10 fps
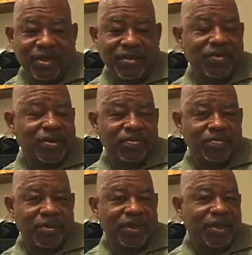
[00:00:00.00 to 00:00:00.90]
You
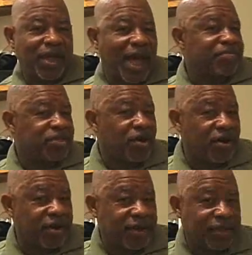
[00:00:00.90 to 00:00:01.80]
can be, I'm
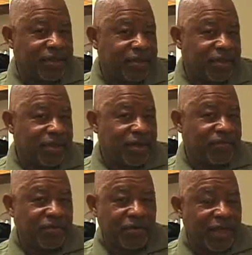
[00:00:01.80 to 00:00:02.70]
sorry
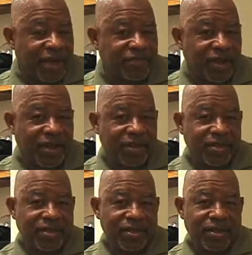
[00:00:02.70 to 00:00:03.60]
for what I've
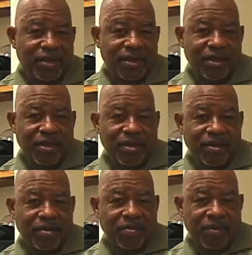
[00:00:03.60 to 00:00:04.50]
done.
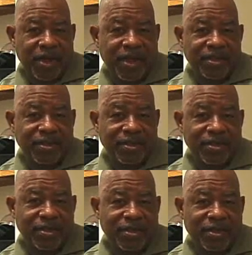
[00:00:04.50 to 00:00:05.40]
But
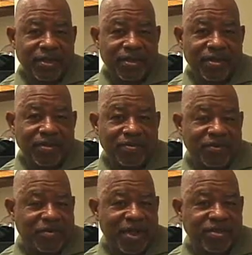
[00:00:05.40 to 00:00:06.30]

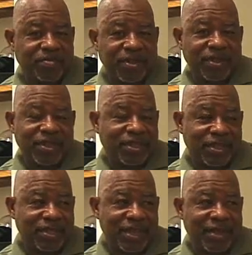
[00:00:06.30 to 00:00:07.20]
responsibility is
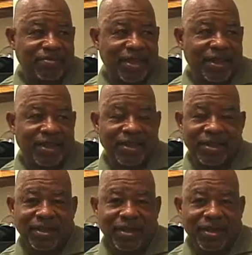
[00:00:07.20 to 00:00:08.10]
the same thing.
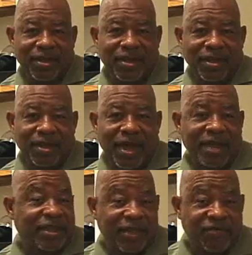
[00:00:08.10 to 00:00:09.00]
I
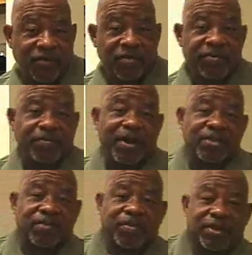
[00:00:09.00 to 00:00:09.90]
take full
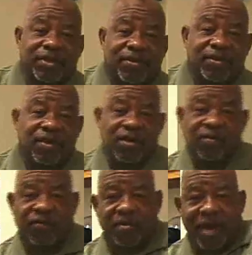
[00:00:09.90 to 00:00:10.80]
responsibility
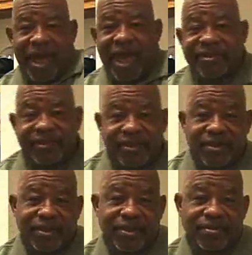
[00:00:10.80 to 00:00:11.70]
for my
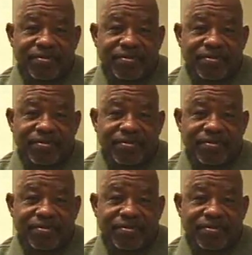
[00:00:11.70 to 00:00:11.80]
actions.